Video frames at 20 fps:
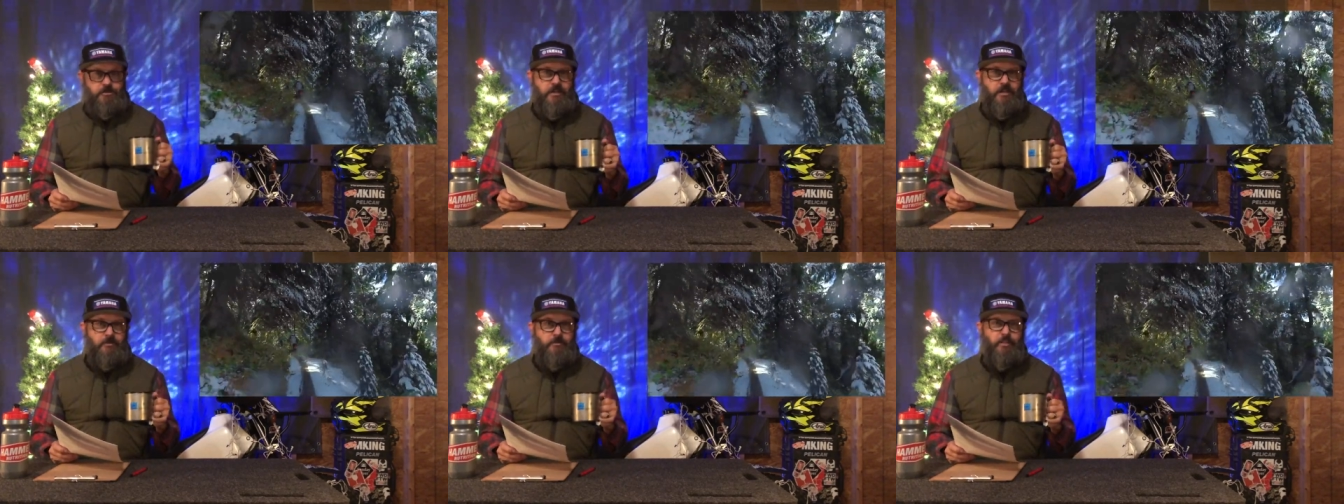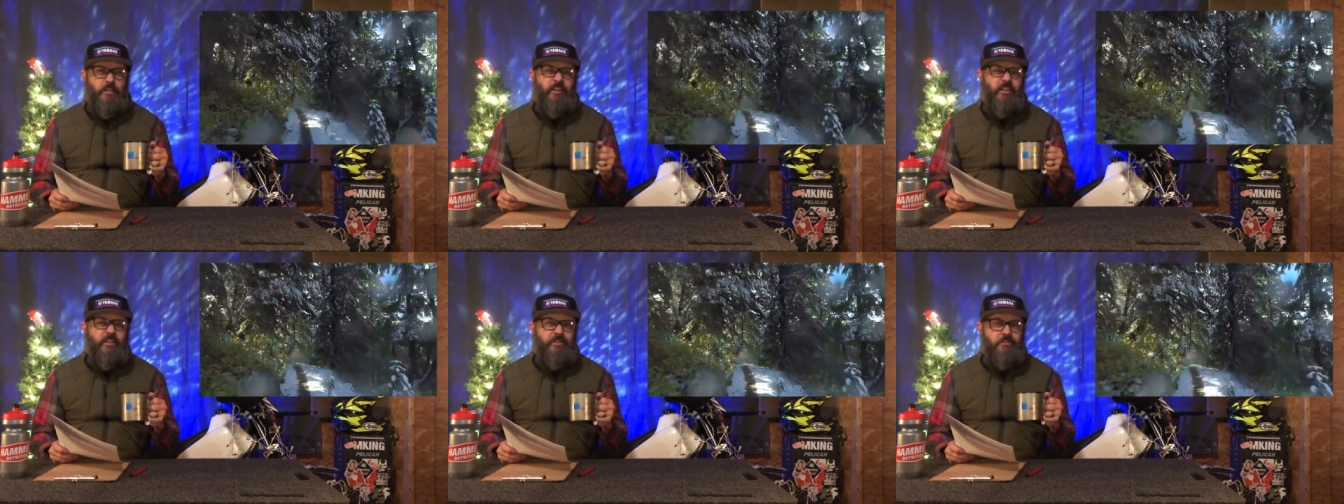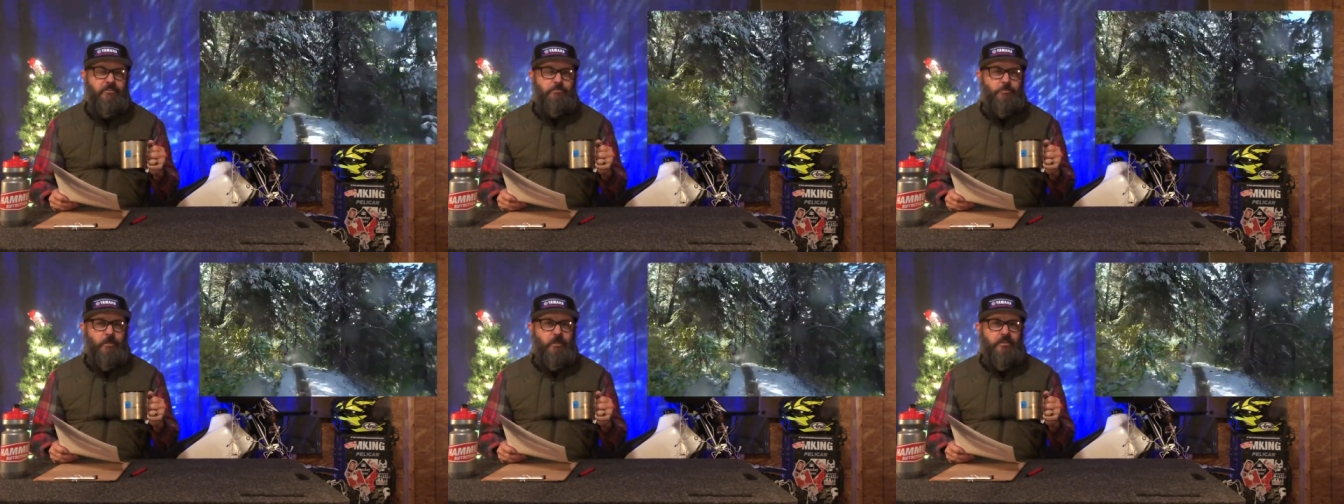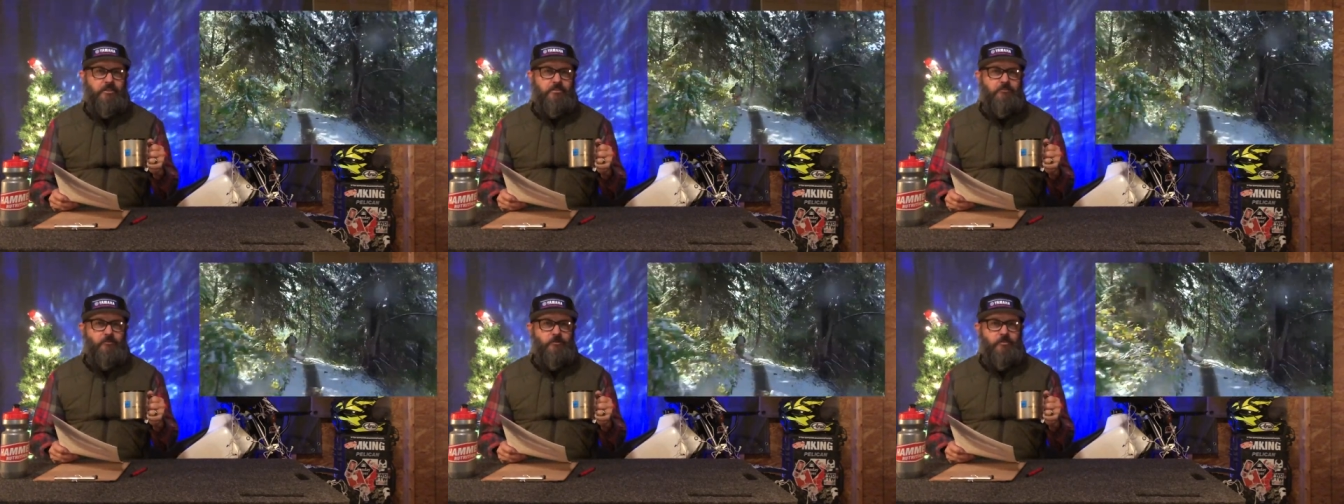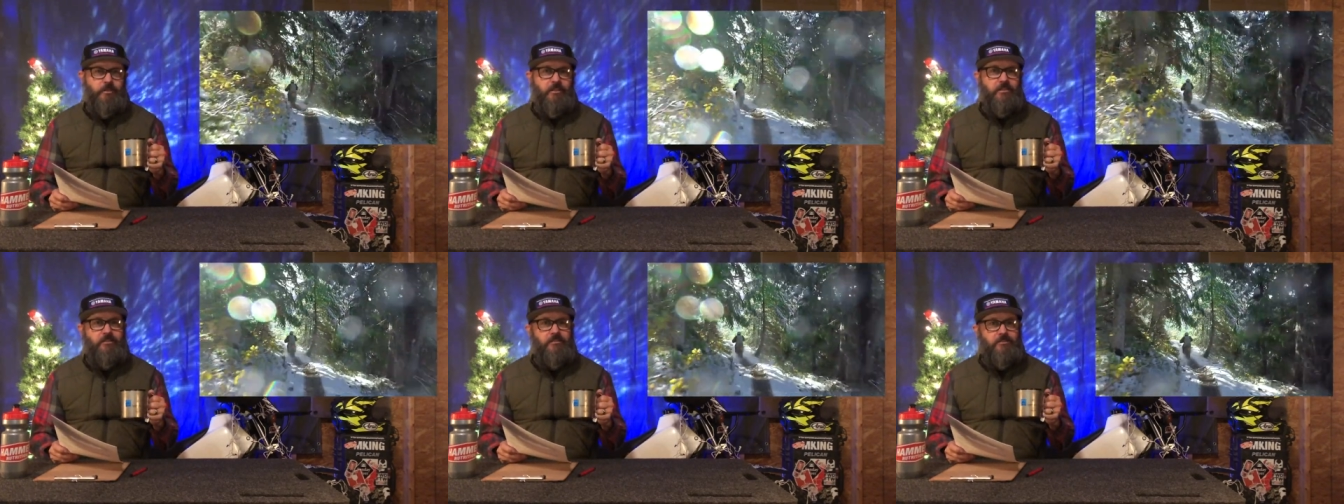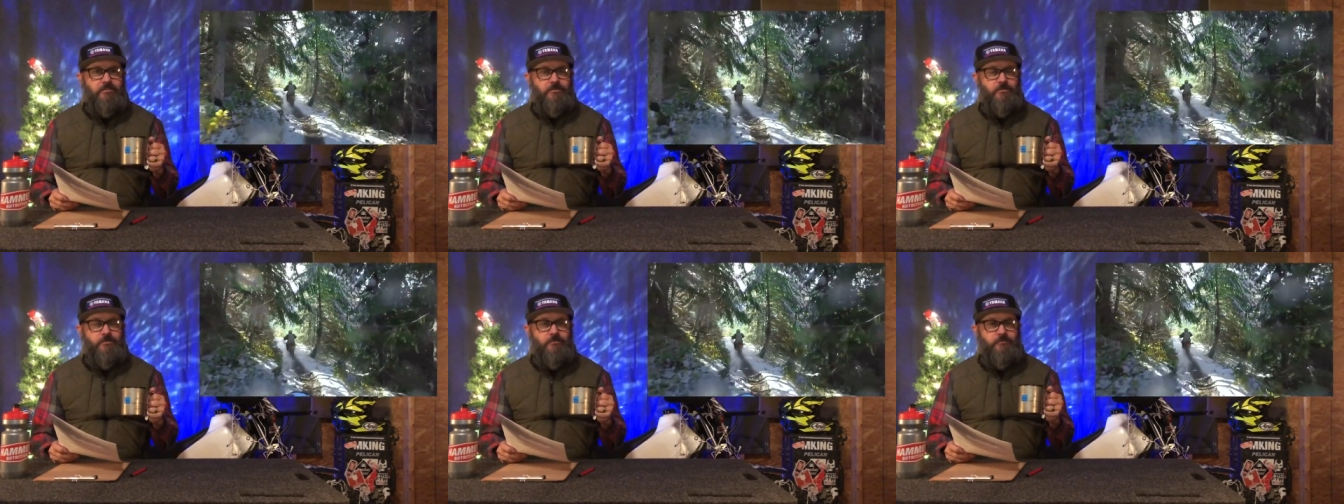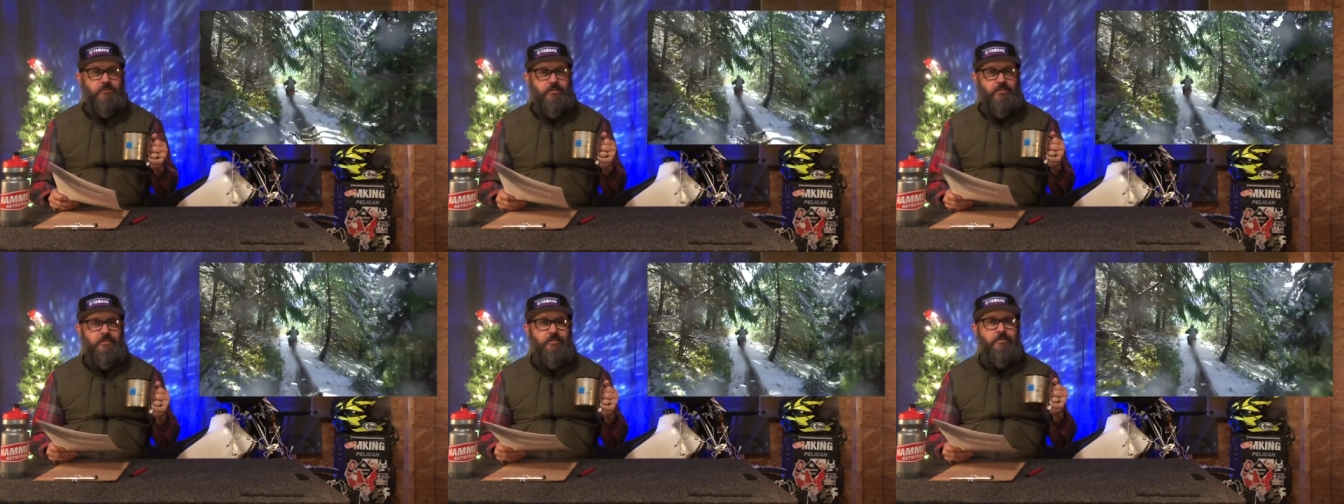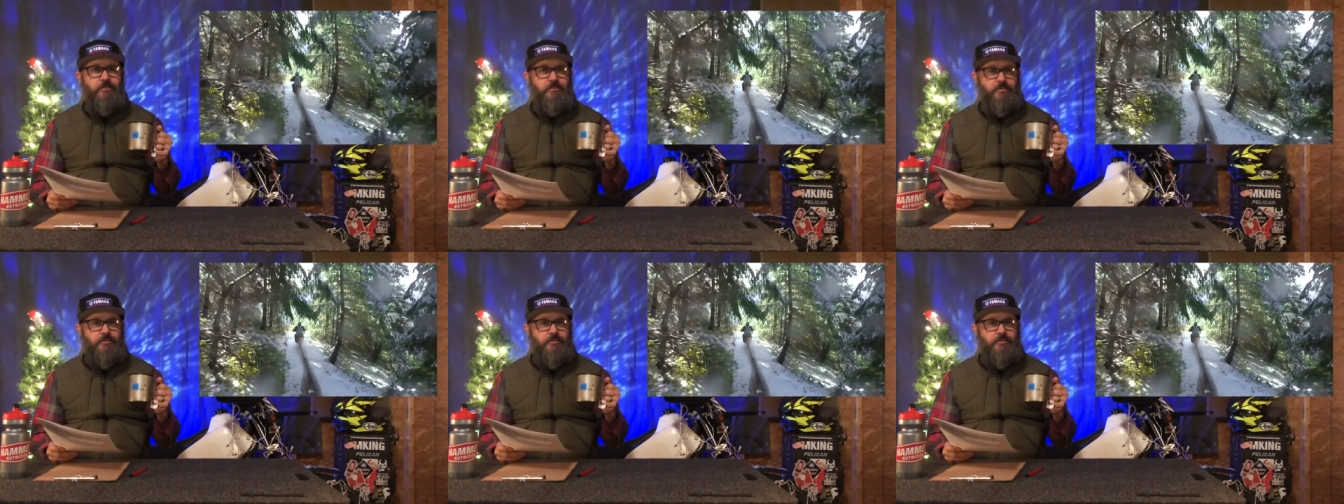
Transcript: Time Larry and his buddies for making this little video,